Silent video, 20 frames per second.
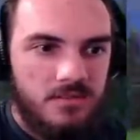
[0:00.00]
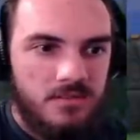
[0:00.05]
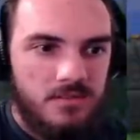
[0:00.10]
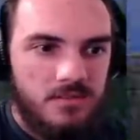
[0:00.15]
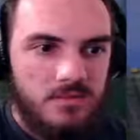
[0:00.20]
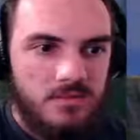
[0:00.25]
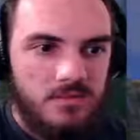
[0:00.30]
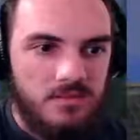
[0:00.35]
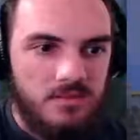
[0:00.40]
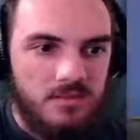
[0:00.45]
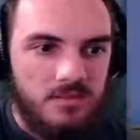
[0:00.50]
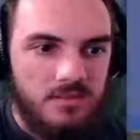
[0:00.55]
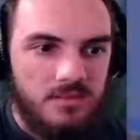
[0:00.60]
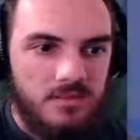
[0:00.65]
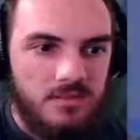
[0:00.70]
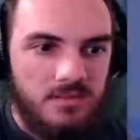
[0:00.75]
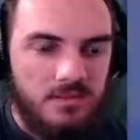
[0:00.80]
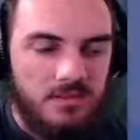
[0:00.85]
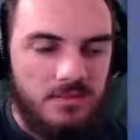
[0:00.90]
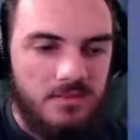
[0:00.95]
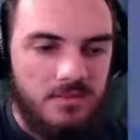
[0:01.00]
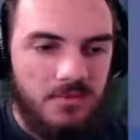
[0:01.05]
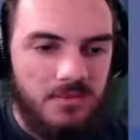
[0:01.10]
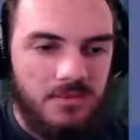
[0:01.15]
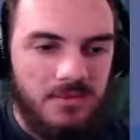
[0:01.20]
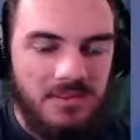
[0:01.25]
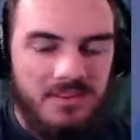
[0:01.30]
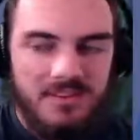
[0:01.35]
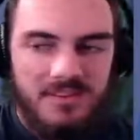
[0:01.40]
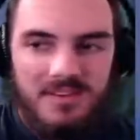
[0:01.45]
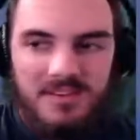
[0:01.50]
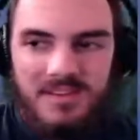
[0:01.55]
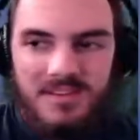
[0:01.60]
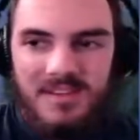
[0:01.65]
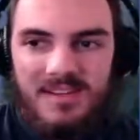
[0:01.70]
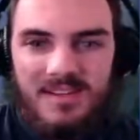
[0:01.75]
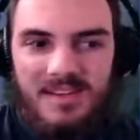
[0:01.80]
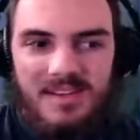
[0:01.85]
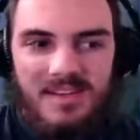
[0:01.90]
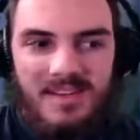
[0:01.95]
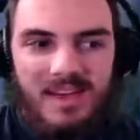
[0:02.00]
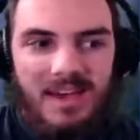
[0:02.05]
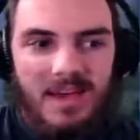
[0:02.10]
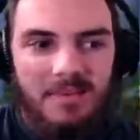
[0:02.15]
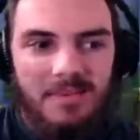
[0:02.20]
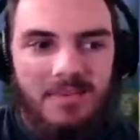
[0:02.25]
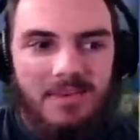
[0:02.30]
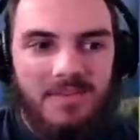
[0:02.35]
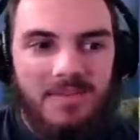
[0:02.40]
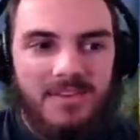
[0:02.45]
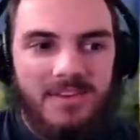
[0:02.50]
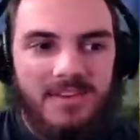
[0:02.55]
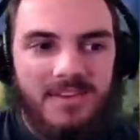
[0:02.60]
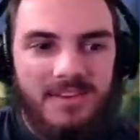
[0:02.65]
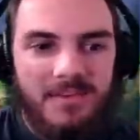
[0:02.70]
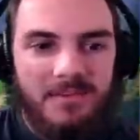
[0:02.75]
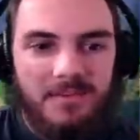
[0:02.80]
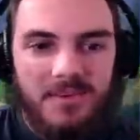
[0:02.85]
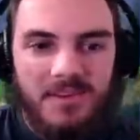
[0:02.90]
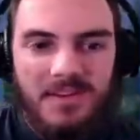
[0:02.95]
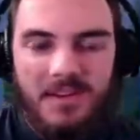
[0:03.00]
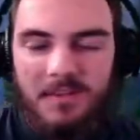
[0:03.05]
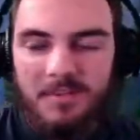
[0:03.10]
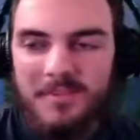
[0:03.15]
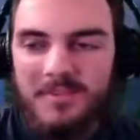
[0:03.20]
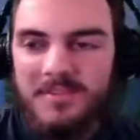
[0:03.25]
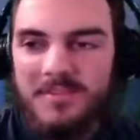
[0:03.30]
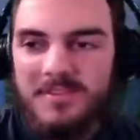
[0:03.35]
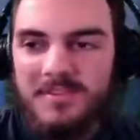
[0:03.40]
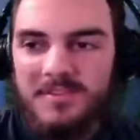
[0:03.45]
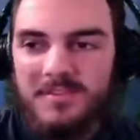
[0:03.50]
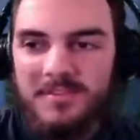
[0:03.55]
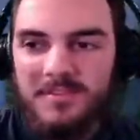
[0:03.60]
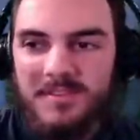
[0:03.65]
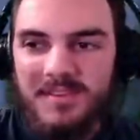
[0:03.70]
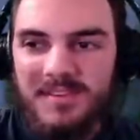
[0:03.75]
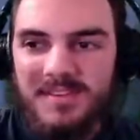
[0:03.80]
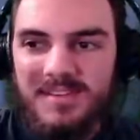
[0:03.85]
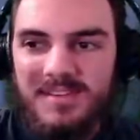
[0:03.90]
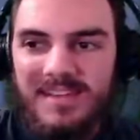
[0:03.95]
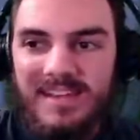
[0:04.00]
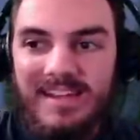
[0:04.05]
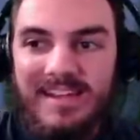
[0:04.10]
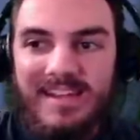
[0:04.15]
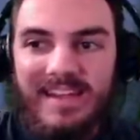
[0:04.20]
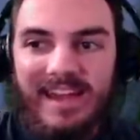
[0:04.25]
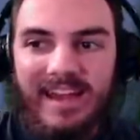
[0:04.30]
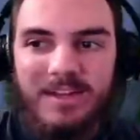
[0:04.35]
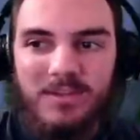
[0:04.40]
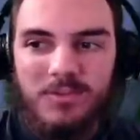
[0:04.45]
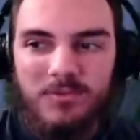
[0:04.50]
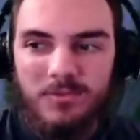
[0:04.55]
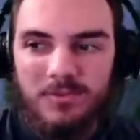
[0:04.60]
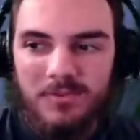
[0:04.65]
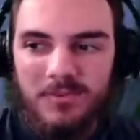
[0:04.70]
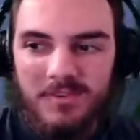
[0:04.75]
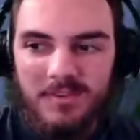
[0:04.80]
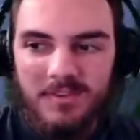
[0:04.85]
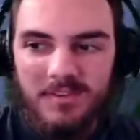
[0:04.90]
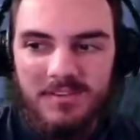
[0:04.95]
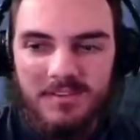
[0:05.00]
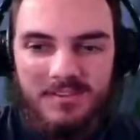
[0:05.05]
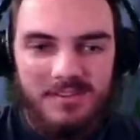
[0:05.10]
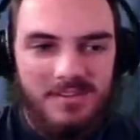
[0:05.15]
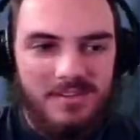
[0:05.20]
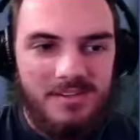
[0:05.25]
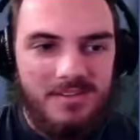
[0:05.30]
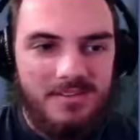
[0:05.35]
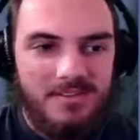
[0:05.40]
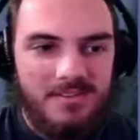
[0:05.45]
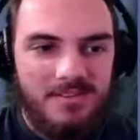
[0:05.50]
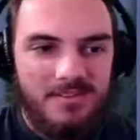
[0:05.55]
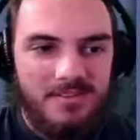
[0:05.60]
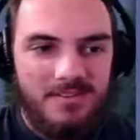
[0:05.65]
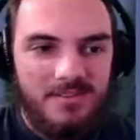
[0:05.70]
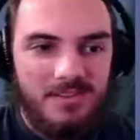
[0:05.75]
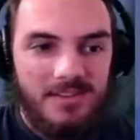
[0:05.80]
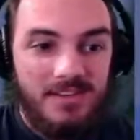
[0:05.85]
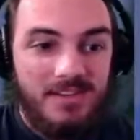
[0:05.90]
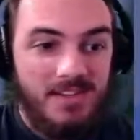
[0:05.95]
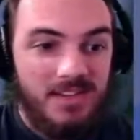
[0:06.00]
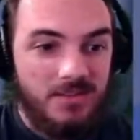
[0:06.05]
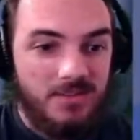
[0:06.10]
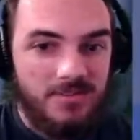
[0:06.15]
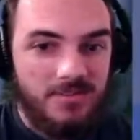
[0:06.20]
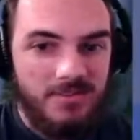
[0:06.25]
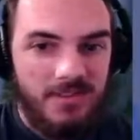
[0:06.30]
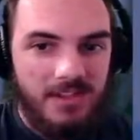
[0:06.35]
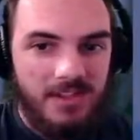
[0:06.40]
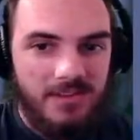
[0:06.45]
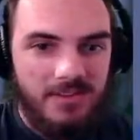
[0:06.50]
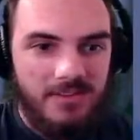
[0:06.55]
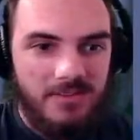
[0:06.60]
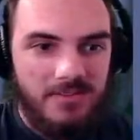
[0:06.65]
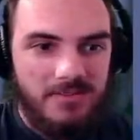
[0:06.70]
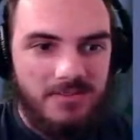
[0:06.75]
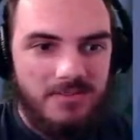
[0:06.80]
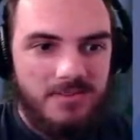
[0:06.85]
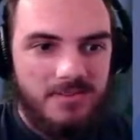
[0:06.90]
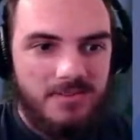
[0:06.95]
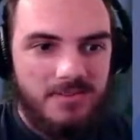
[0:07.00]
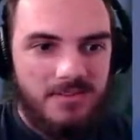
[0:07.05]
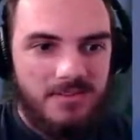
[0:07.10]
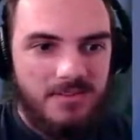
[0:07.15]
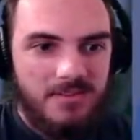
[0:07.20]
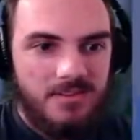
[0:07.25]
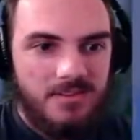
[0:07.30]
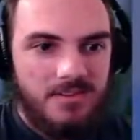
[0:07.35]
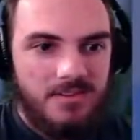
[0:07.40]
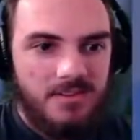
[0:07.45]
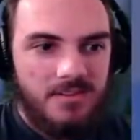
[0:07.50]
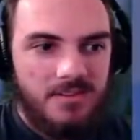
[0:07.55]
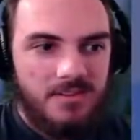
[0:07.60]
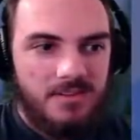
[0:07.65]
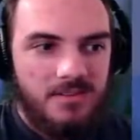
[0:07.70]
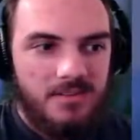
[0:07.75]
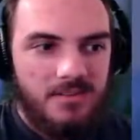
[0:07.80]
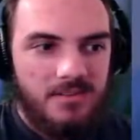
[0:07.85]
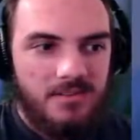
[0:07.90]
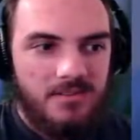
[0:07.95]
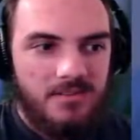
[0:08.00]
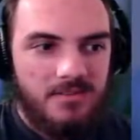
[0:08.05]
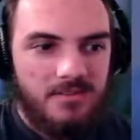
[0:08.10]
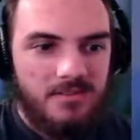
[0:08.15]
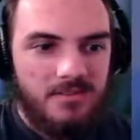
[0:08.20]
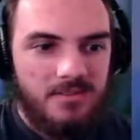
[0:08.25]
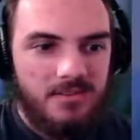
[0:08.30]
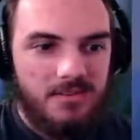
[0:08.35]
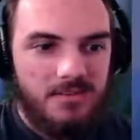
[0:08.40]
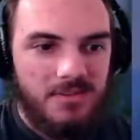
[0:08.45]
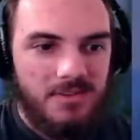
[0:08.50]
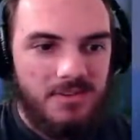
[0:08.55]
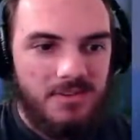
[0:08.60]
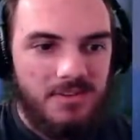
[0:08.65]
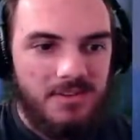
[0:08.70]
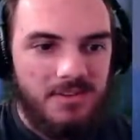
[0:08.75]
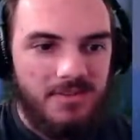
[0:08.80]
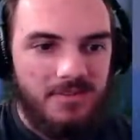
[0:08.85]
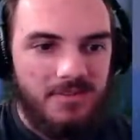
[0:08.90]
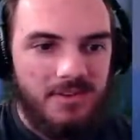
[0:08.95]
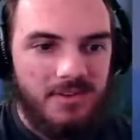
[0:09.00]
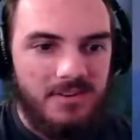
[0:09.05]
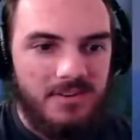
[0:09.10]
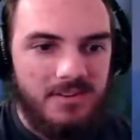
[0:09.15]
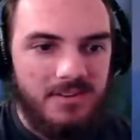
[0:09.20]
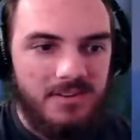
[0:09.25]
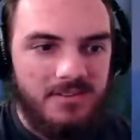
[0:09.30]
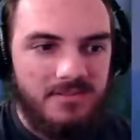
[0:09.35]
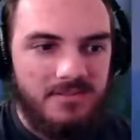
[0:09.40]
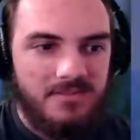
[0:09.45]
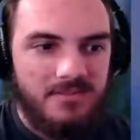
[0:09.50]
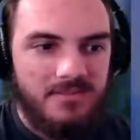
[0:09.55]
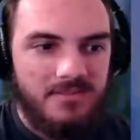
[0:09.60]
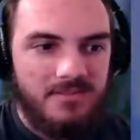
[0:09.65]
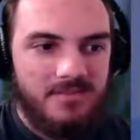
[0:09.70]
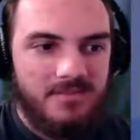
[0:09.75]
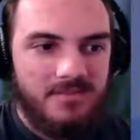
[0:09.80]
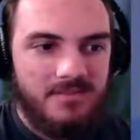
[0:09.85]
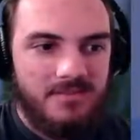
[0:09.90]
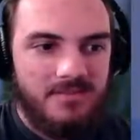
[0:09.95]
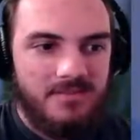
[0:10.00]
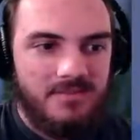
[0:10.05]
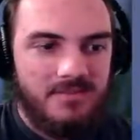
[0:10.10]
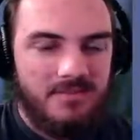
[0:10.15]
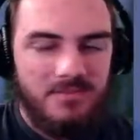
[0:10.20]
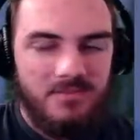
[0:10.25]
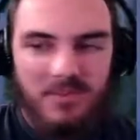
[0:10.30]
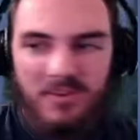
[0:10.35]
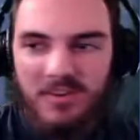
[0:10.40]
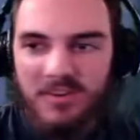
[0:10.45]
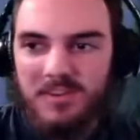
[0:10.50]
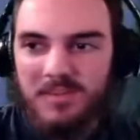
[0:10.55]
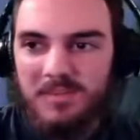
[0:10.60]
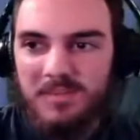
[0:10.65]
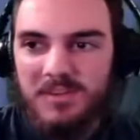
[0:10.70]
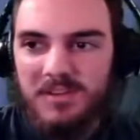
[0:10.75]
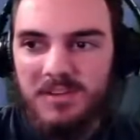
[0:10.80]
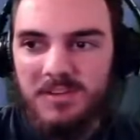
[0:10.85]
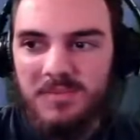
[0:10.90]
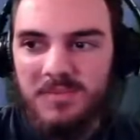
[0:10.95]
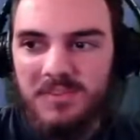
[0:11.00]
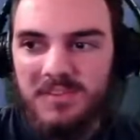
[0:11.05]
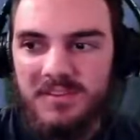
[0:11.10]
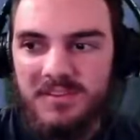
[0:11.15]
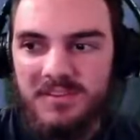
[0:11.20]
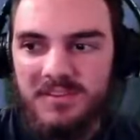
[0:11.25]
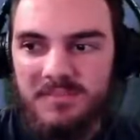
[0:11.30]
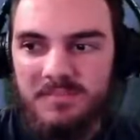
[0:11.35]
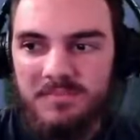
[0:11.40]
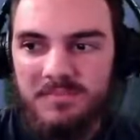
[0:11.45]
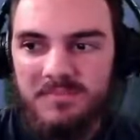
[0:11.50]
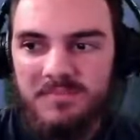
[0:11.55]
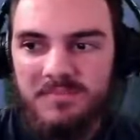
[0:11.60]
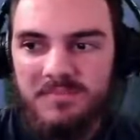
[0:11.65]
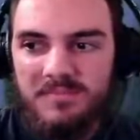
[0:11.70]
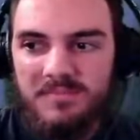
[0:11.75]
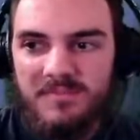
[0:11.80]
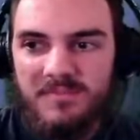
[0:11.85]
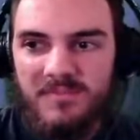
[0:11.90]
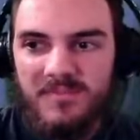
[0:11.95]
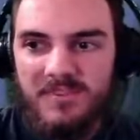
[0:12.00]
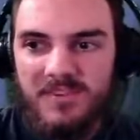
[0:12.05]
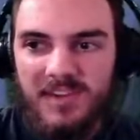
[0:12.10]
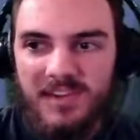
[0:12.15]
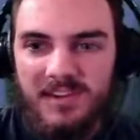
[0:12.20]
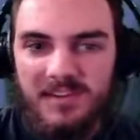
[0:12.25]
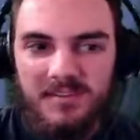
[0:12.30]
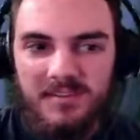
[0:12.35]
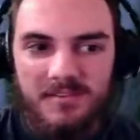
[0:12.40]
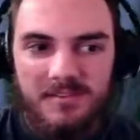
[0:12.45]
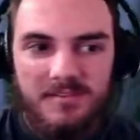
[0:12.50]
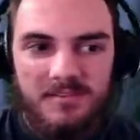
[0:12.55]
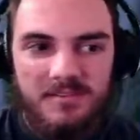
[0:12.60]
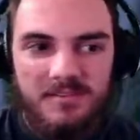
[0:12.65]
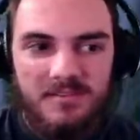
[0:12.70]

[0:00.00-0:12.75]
Alright, I mean, I'm not very good when it comes to doing natural looking designs. It's like natural volcanoes. So it's gonna be like more like a pyramid than a volcano.